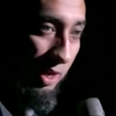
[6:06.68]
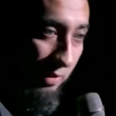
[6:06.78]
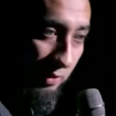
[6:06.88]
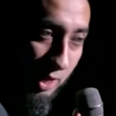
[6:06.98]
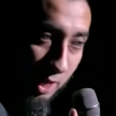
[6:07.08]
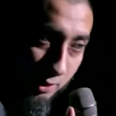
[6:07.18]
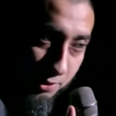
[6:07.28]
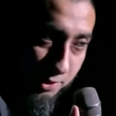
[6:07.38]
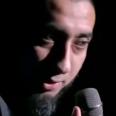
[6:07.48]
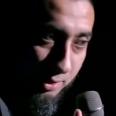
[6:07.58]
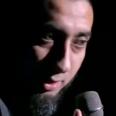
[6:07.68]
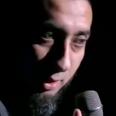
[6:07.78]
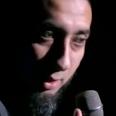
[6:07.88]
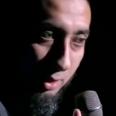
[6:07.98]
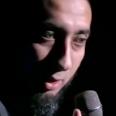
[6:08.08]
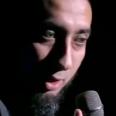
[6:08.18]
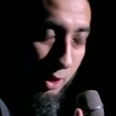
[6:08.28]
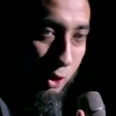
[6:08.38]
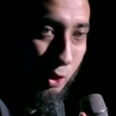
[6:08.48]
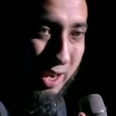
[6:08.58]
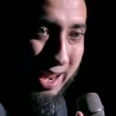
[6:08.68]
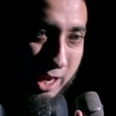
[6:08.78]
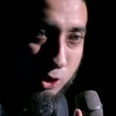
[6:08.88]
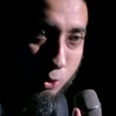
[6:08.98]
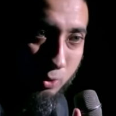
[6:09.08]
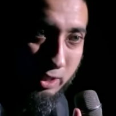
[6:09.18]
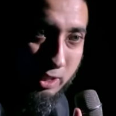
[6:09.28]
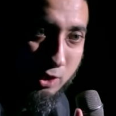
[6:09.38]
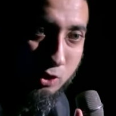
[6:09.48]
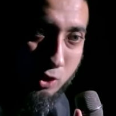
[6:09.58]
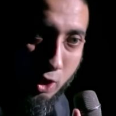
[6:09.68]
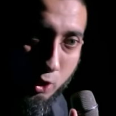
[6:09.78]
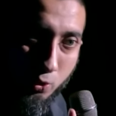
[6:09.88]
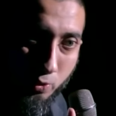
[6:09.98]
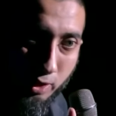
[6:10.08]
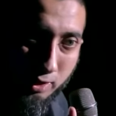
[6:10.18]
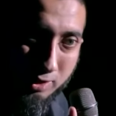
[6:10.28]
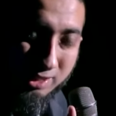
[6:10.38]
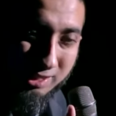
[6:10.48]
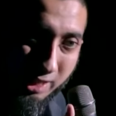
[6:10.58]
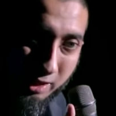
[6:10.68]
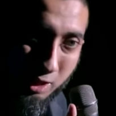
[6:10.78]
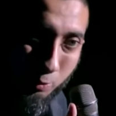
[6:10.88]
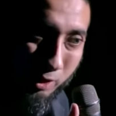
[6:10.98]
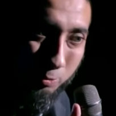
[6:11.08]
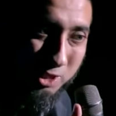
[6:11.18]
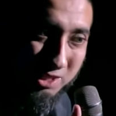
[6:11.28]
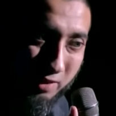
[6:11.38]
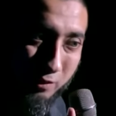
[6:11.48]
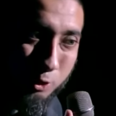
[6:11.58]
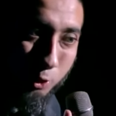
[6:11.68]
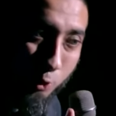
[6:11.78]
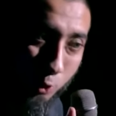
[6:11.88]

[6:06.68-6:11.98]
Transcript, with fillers: whatever else, you're actually continuing to study what was given